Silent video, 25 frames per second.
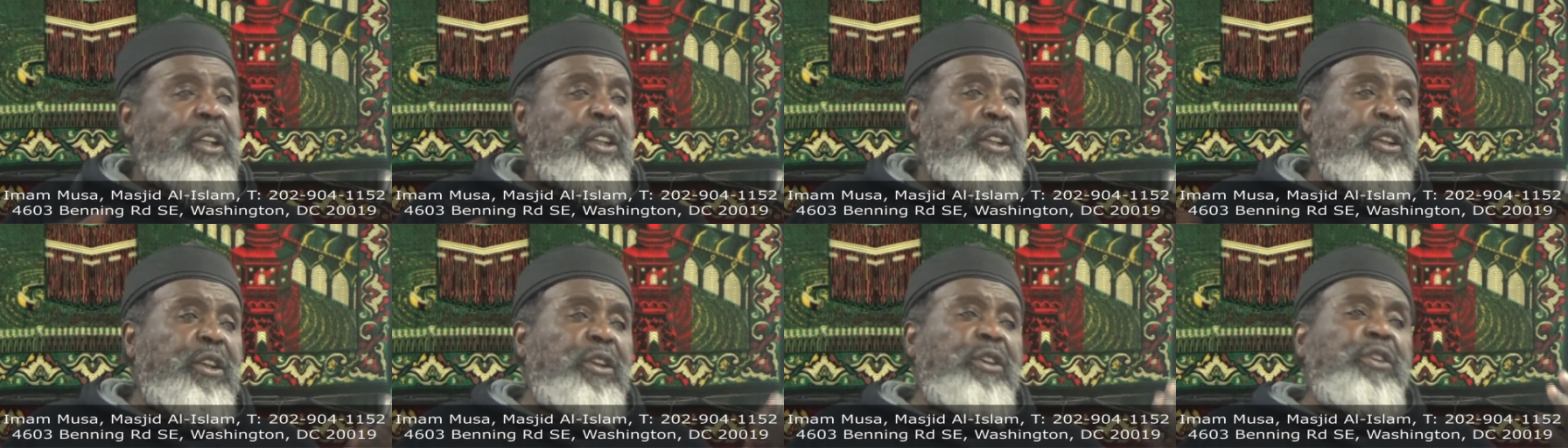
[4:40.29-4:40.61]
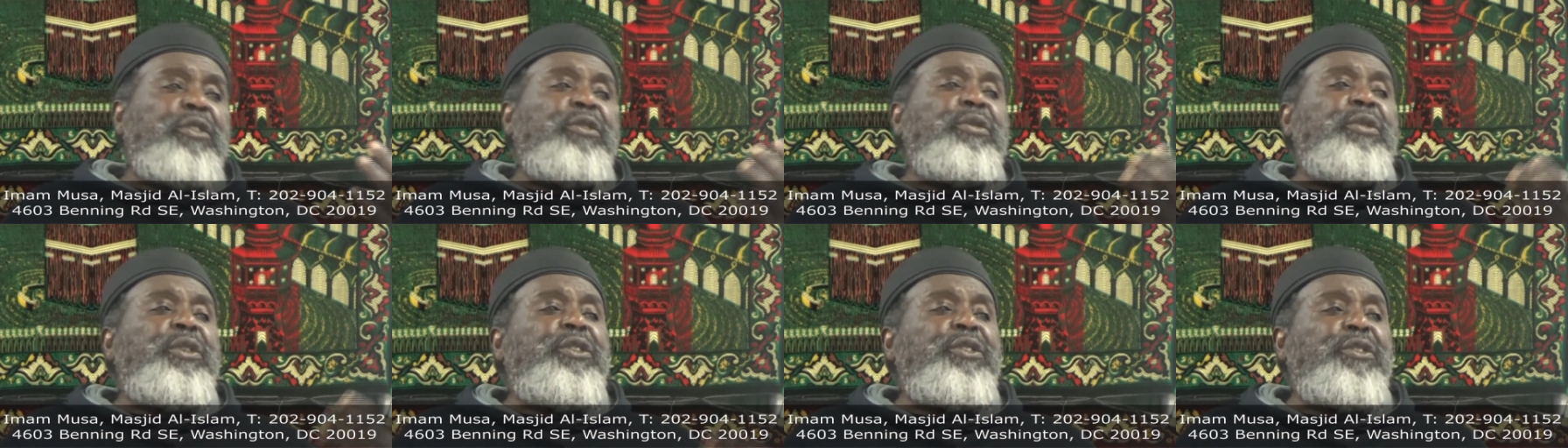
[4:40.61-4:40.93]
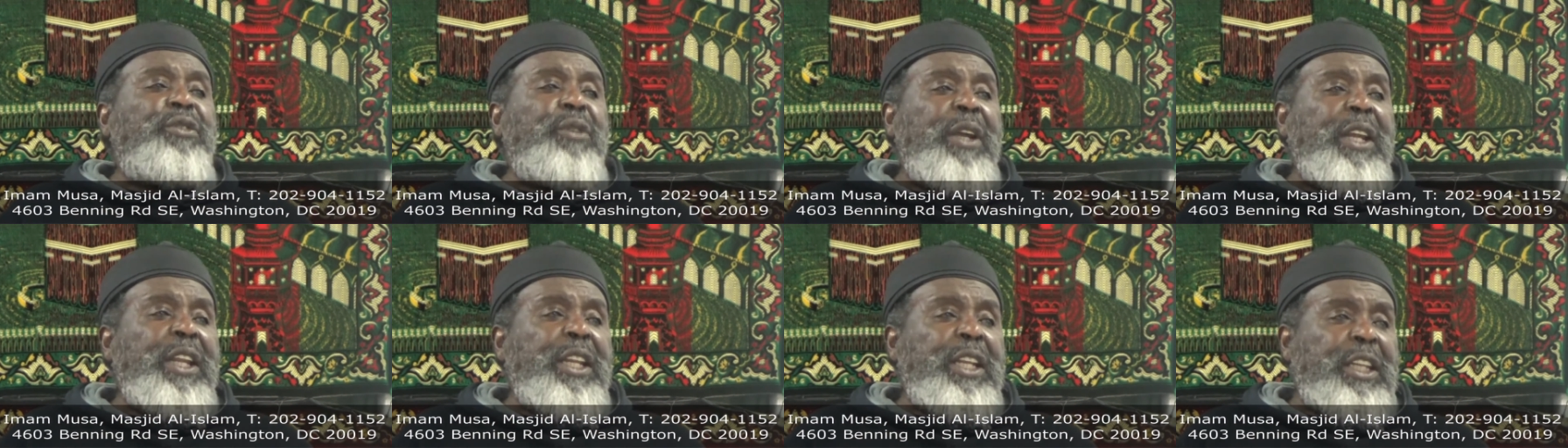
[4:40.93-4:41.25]
Those were
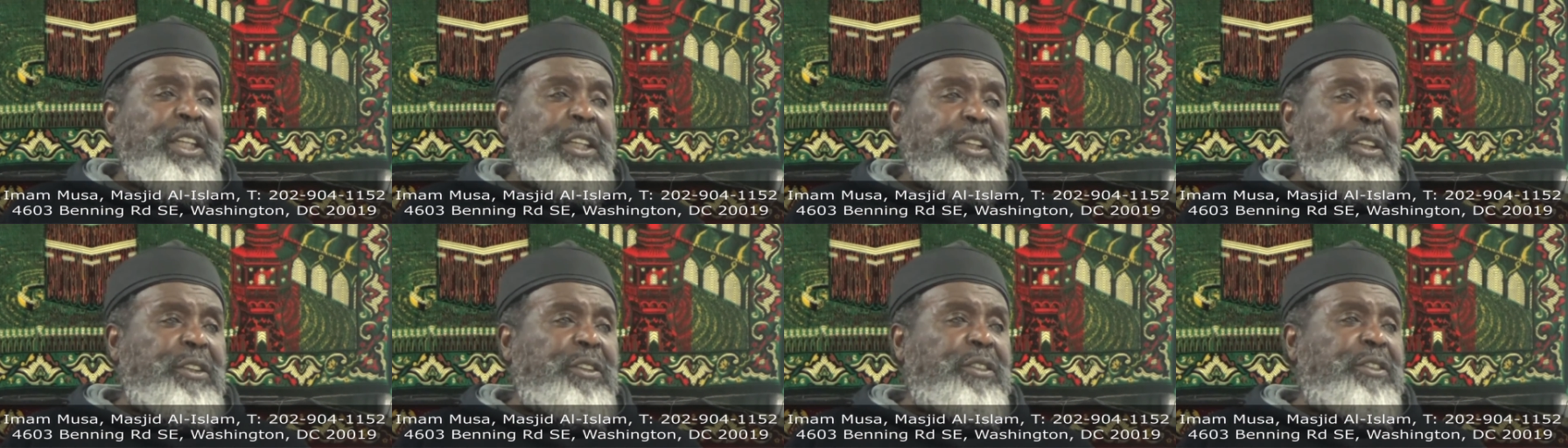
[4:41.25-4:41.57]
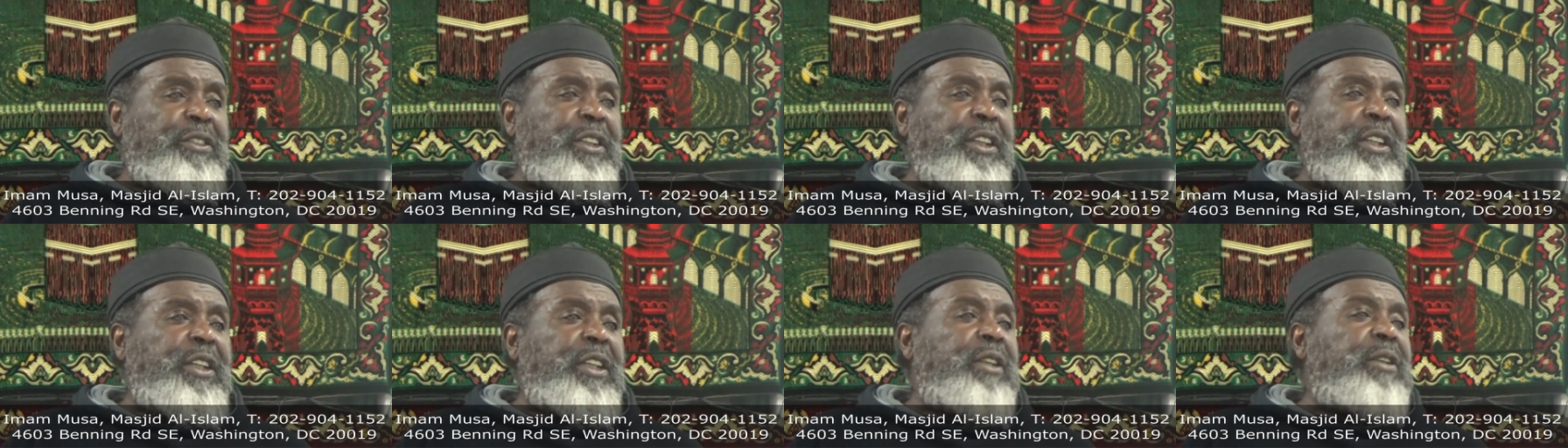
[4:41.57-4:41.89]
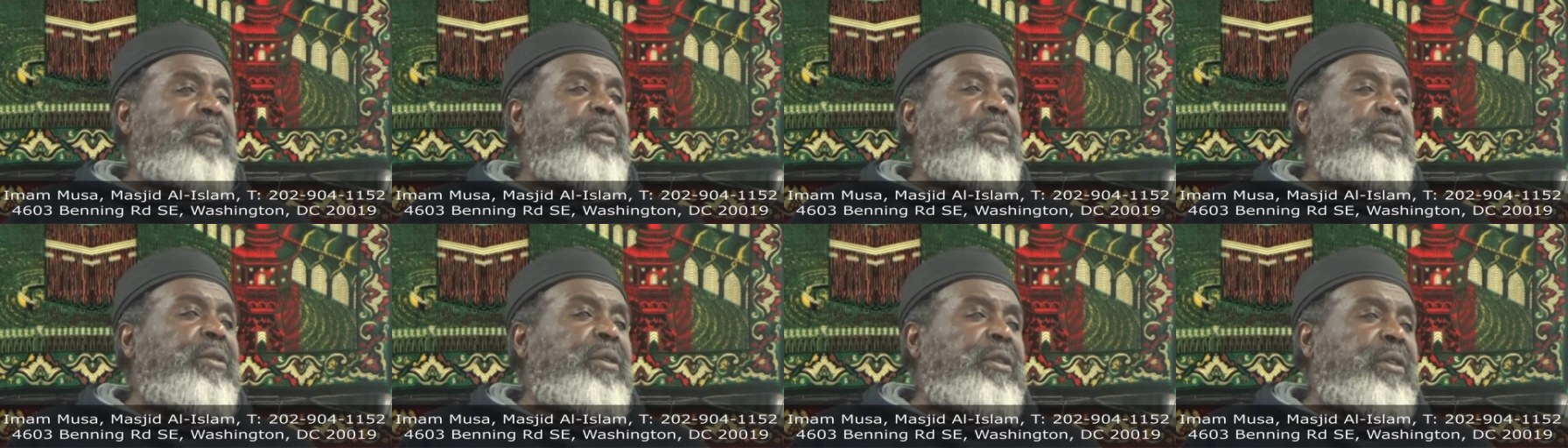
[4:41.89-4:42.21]
training to see
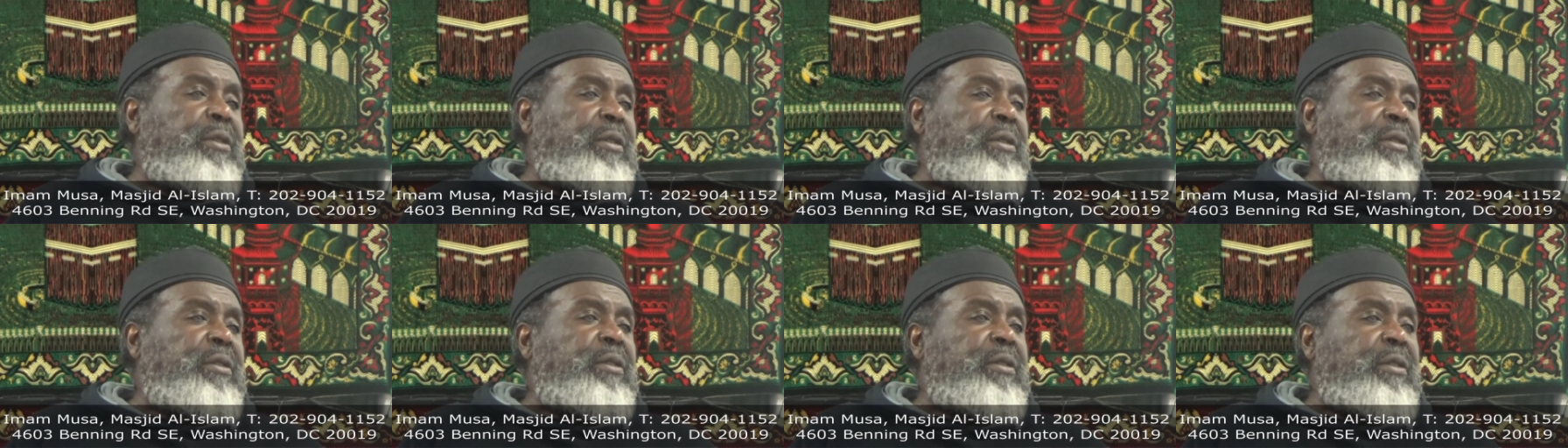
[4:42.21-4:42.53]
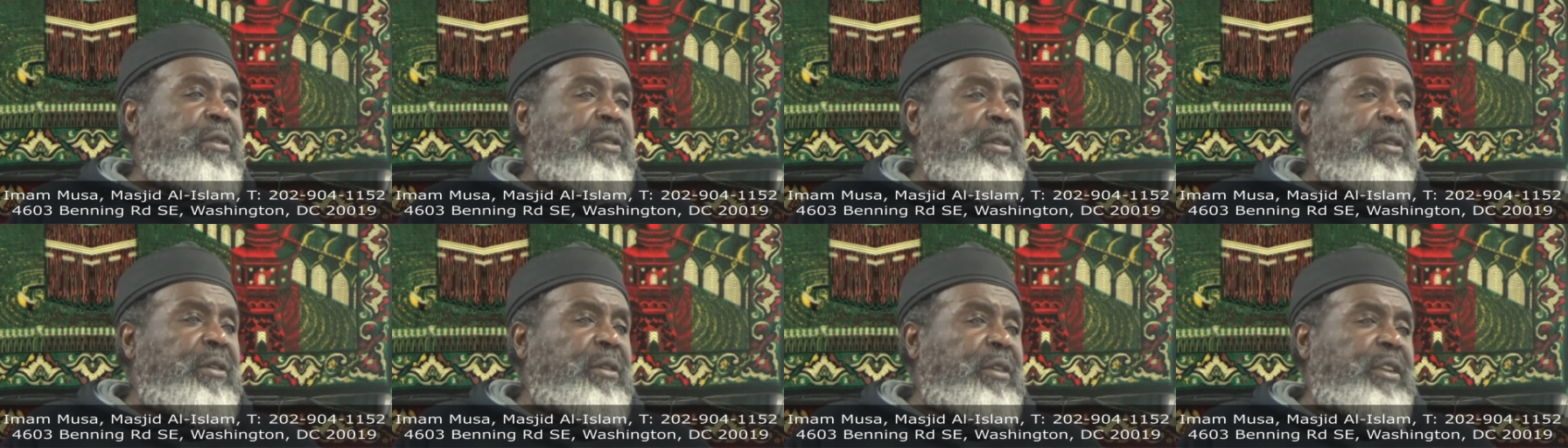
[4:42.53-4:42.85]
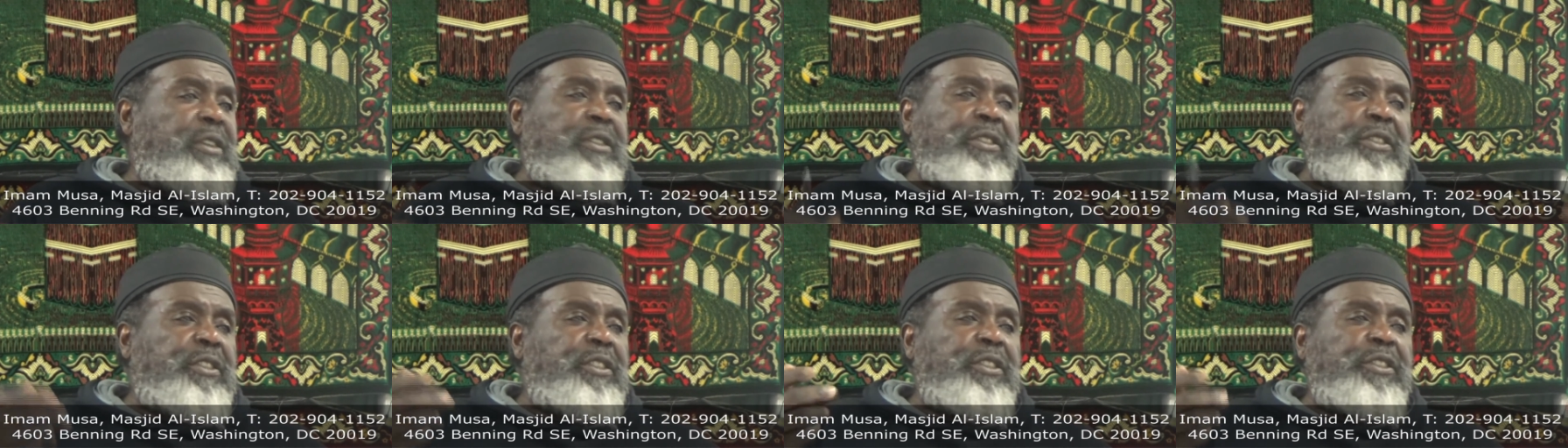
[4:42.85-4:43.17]
you know,
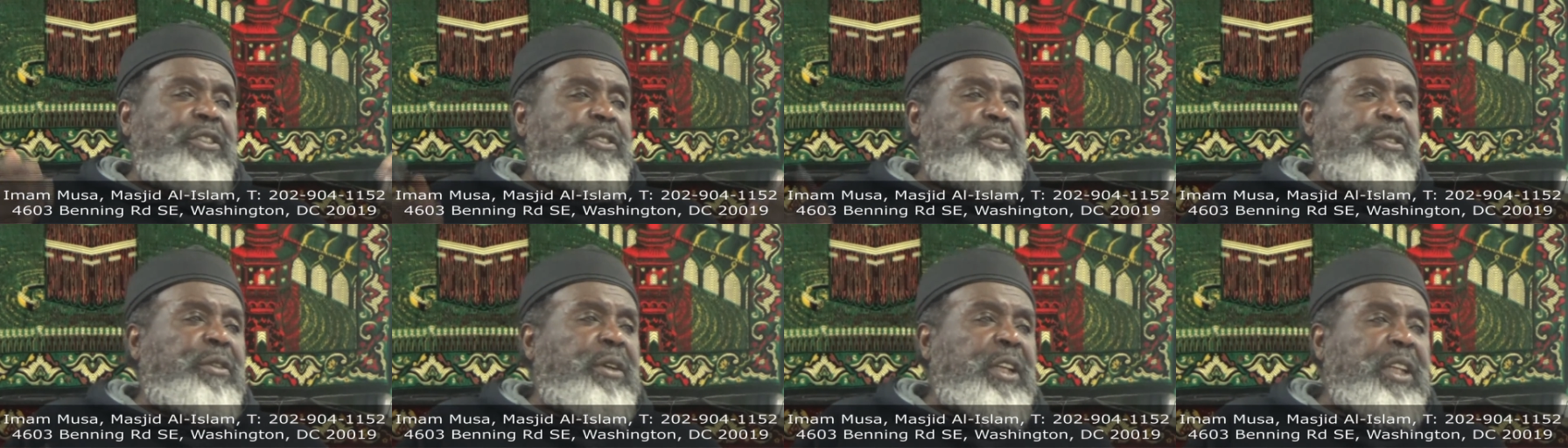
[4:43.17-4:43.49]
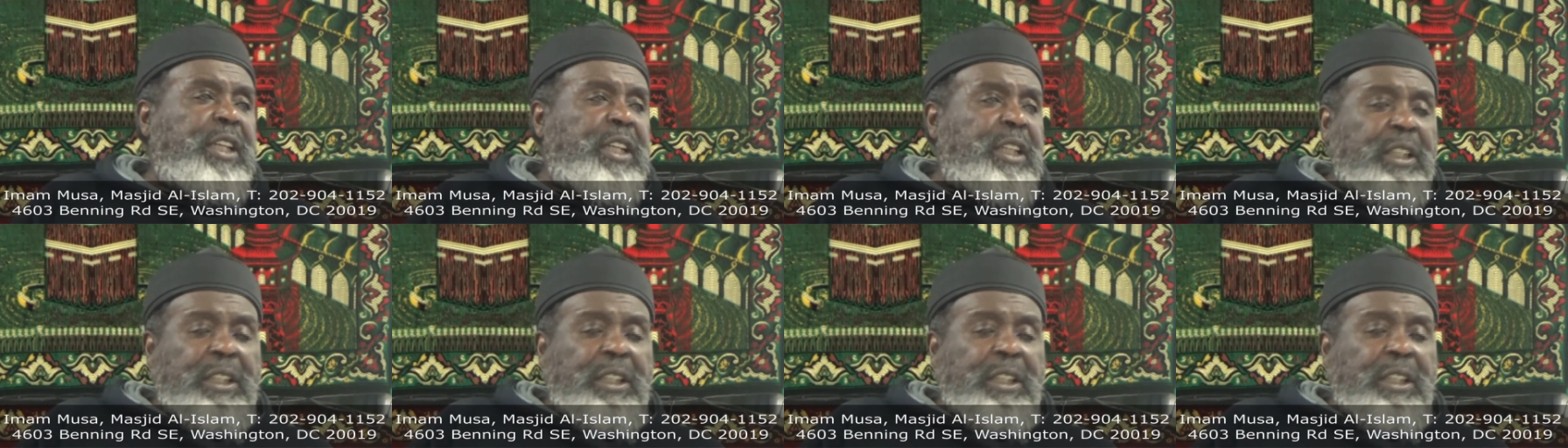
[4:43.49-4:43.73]
it's just training.